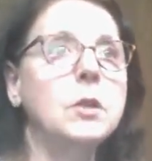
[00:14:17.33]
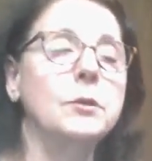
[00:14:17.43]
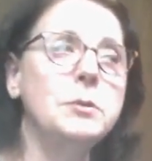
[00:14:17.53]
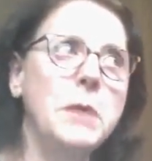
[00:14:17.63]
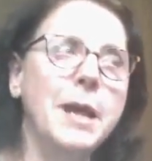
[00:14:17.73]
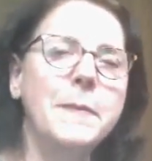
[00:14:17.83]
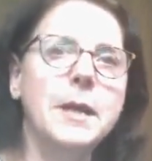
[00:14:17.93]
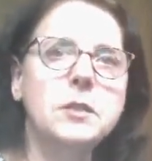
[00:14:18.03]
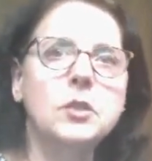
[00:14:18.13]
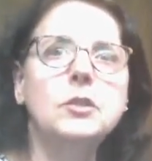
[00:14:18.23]
close by
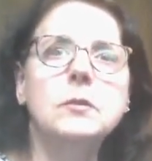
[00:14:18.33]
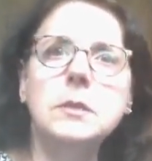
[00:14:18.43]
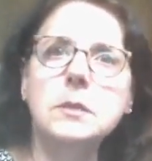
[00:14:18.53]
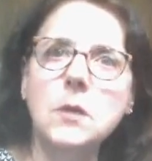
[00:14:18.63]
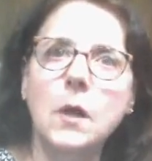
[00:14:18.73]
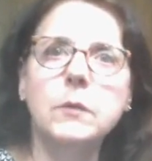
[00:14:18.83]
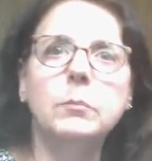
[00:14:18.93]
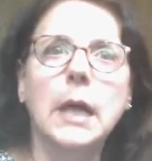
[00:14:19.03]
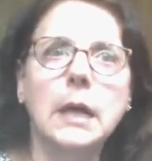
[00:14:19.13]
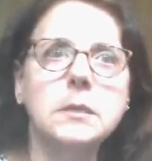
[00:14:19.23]
Massachusetts, all the
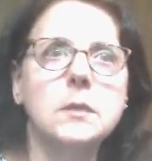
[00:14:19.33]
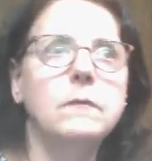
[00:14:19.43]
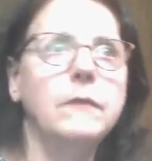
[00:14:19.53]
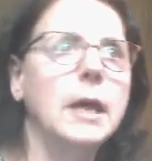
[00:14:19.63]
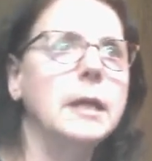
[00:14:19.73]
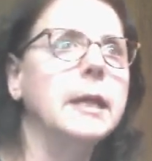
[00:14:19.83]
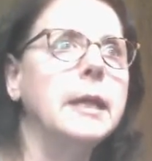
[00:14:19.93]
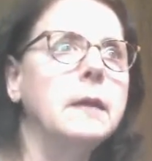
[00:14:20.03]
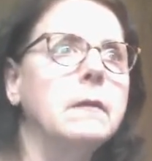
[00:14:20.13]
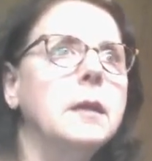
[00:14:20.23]
Blackstone Valley
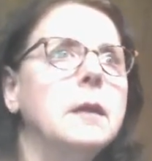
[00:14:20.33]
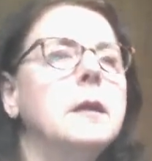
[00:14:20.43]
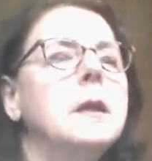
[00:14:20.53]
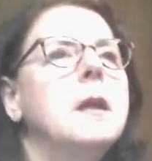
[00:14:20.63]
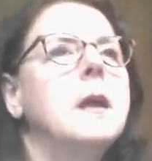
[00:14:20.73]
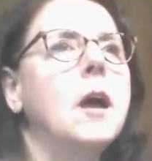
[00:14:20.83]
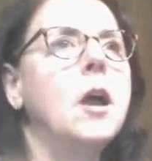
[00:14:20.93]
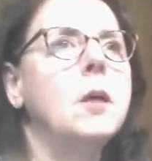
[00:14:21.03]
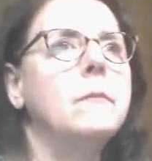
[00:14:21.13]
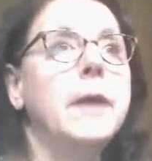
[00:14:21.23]
area,
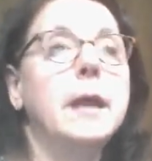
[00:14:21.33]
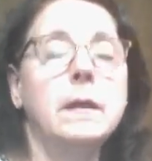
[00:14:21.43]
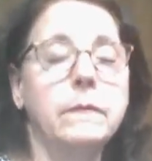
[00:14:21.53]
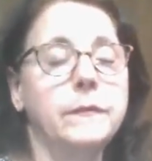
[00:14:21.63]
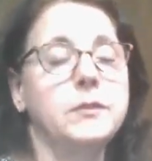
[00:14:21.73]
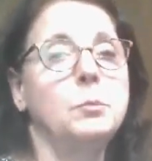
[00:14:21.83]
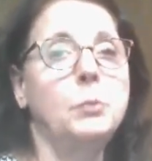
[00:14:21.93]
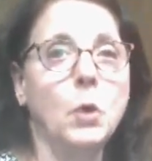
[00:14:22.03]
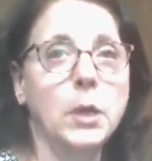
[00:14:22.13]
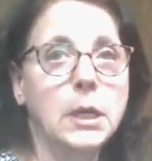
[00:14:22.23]
that have
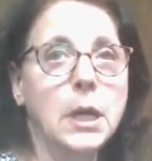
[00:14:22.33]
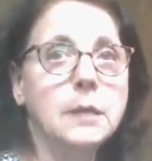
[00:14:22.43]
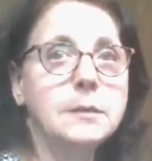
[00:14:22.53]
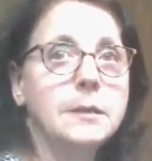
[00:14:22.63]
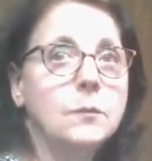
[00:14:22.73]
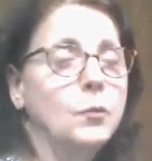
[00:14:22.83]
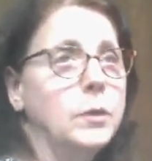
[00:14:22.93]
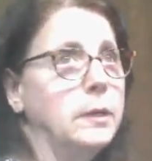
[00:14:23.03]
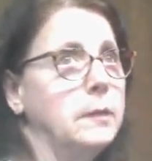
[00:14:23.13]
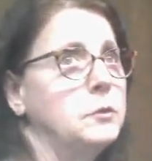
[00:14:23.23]
supported us, and
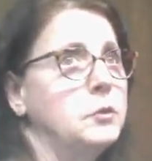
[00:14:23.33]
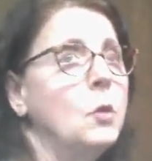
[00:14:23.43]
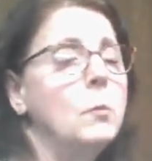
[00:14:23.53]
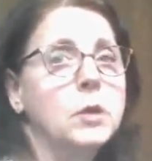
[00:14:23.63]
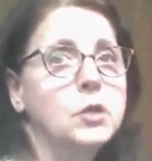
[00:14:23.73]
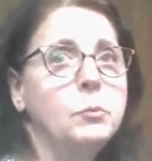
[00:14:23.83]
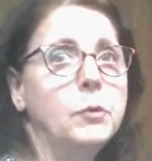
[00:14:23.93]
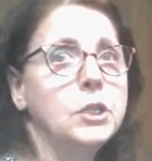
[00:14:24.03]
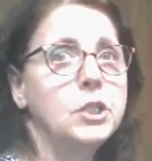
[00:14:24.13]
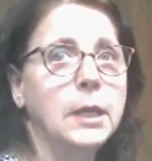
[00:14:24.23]
we so much
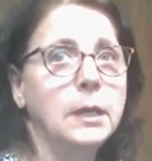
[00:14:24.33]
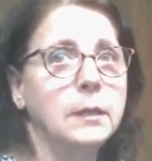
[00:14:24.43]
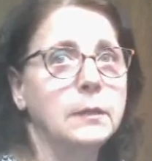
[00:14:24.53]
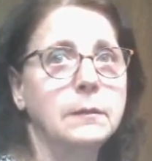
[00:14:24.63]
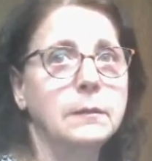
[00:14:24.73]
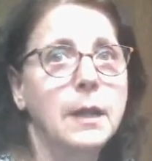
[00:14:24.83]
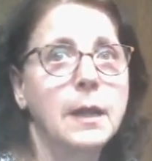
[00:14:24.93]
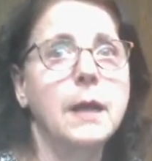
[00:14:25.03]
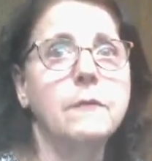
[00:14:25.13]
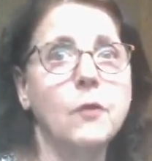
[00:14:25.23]
appreciate it and
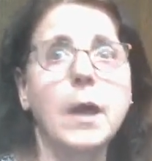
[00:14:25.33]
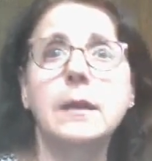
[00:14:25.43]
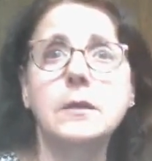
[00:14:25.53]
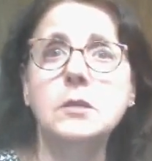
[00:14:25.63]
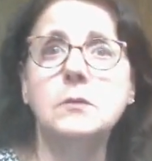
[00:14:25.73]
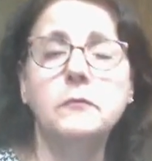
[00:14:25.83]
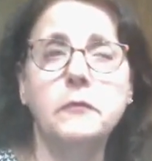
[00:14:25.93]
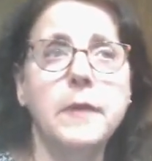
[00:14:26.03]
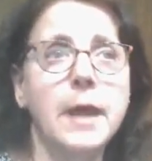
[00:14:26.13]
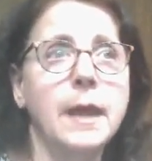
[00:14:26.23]
have gratitude for
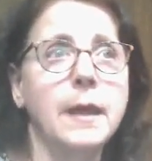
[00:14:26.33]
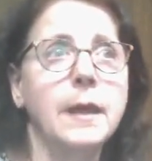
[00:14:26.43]
that.